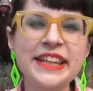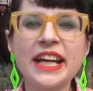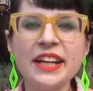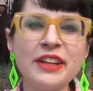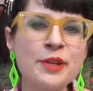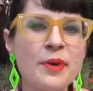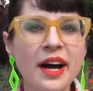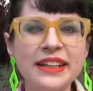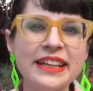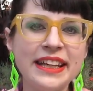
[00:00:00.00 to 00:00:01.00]
It's kind of like a
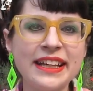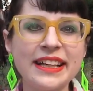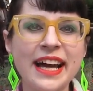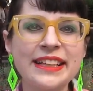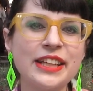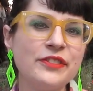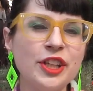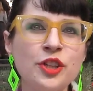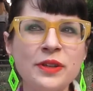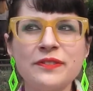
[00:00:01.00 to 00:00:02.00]
bonding
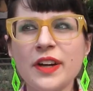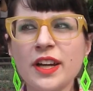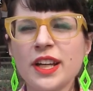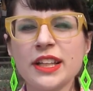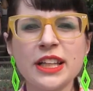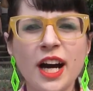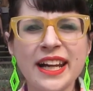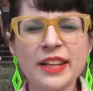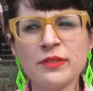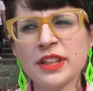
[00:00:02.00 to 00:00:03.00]
activity. You do it very early
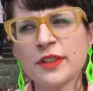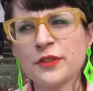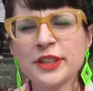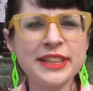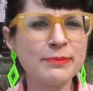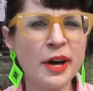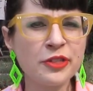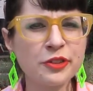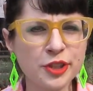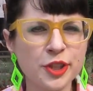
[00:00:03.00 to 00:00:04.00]
on, and within the first
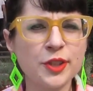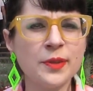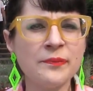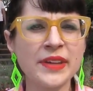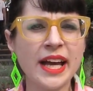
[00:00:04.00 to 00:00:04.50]
month or two,